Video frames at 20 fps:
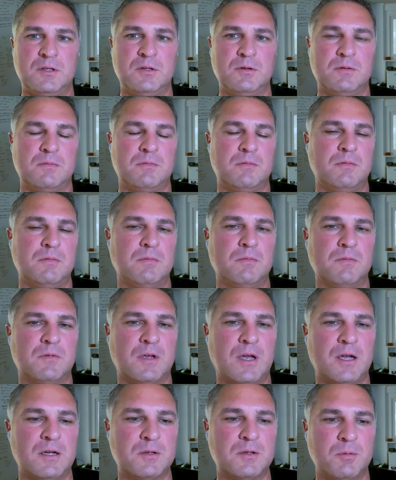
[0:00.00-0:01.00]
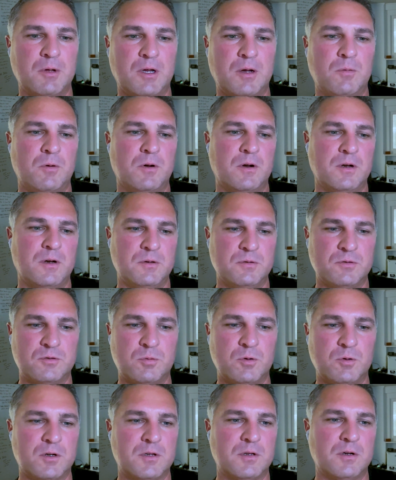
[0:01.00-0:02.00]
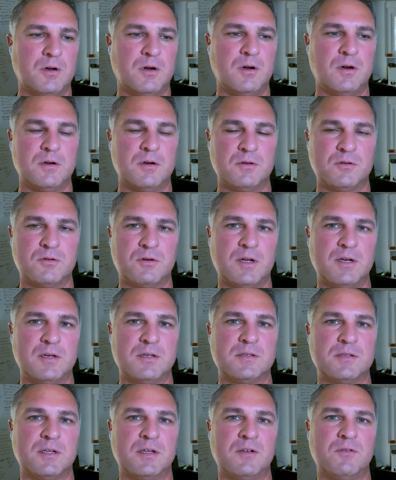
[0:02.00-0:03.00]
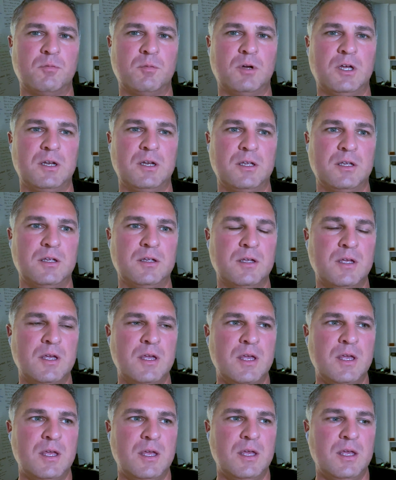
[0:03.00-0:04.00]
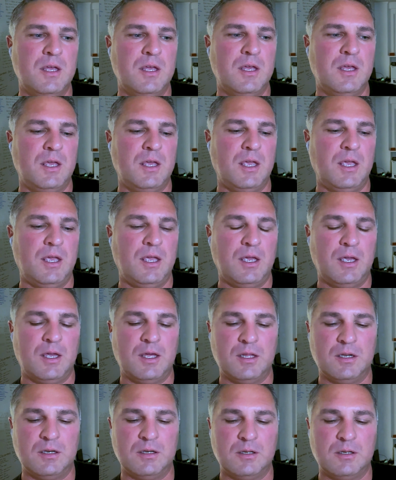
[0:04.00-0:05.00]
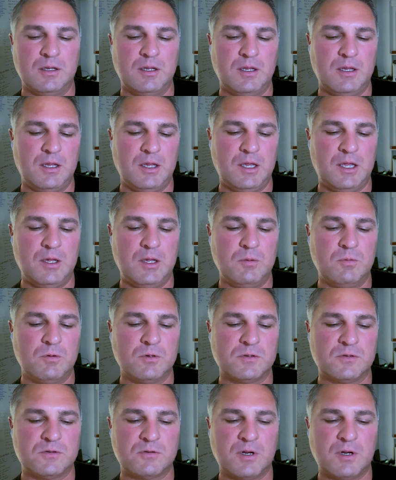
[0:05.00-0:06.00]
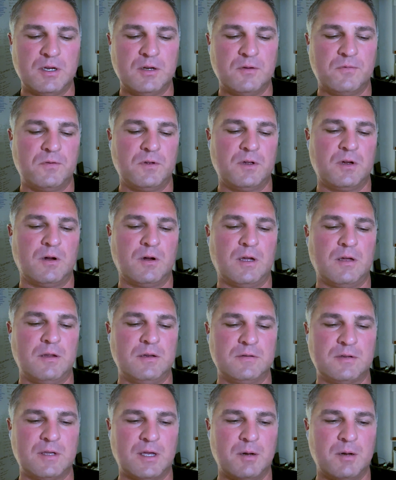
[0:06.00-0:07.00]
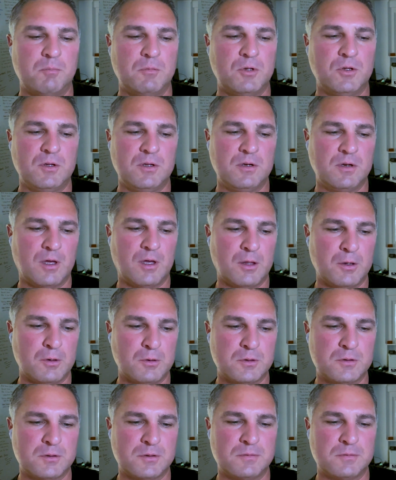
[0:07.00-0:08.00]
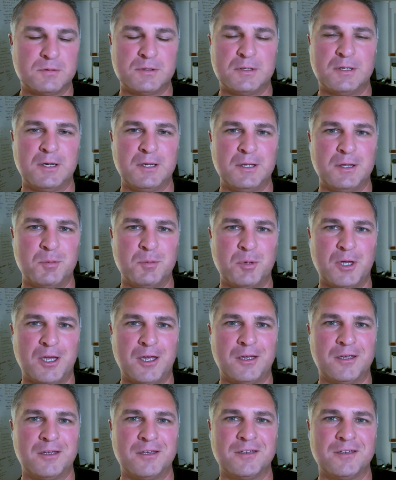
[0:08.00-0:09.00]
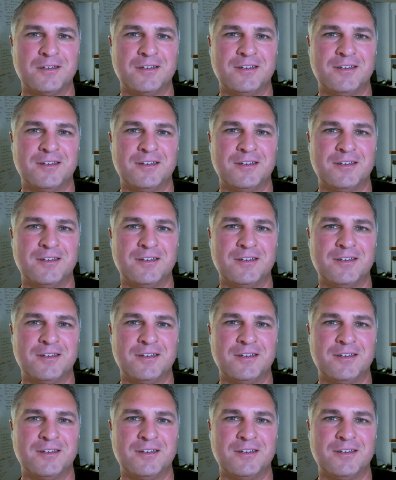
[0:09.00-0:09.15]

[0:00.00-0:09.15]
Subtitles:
you talked about, where he was working hard and trying to save money, and he was trying to figure out. He's got $1 million sitting in the bank.